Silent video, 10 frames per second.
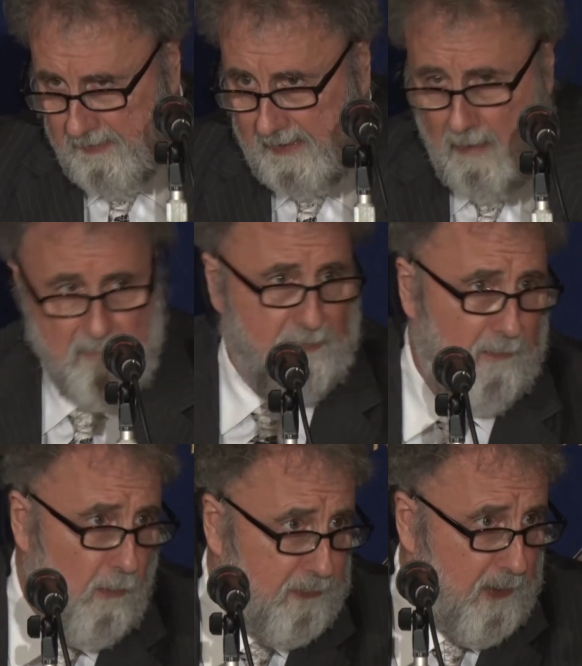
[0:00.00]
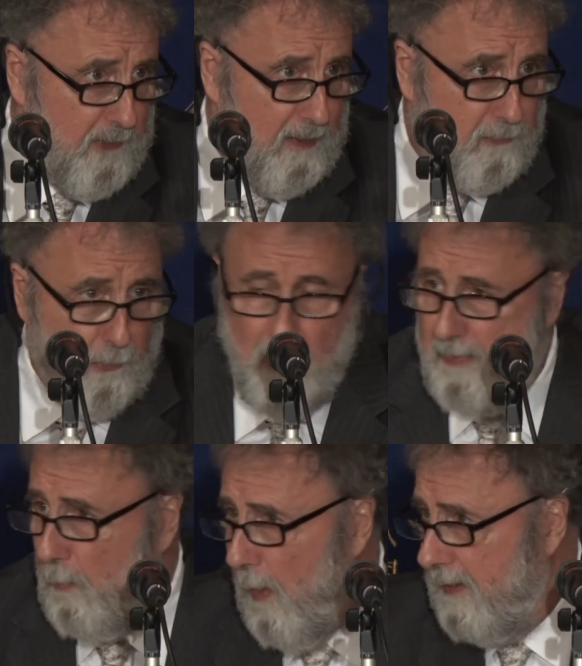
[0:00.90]
the governments have also done 2
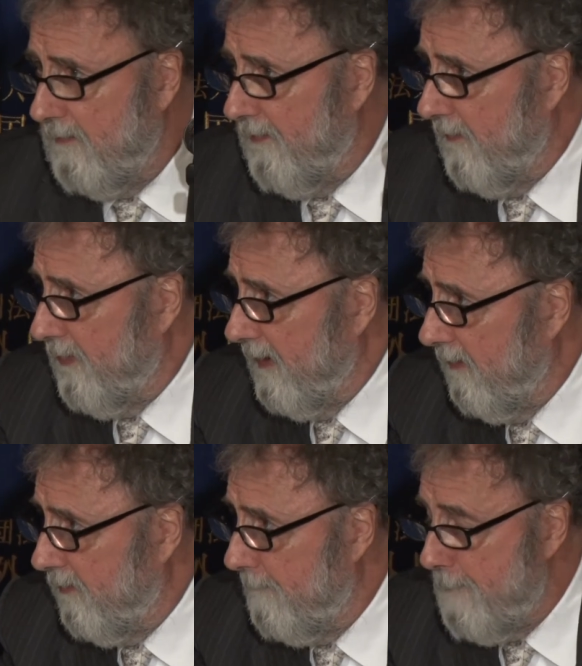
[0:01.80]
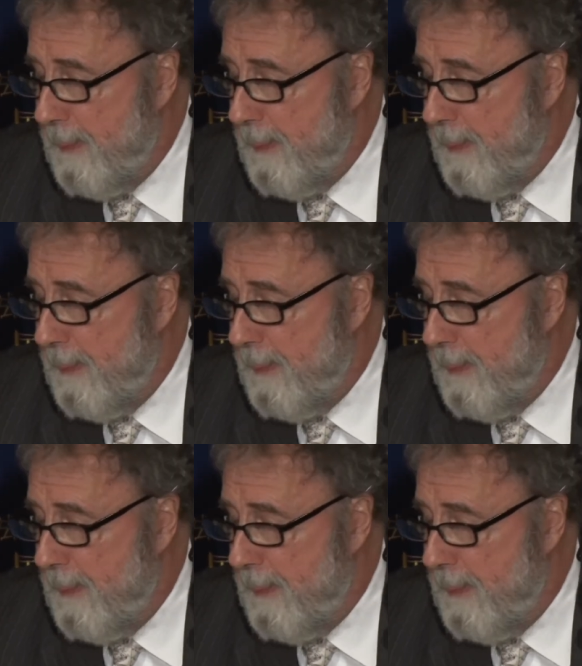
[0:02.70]
other wonderful things.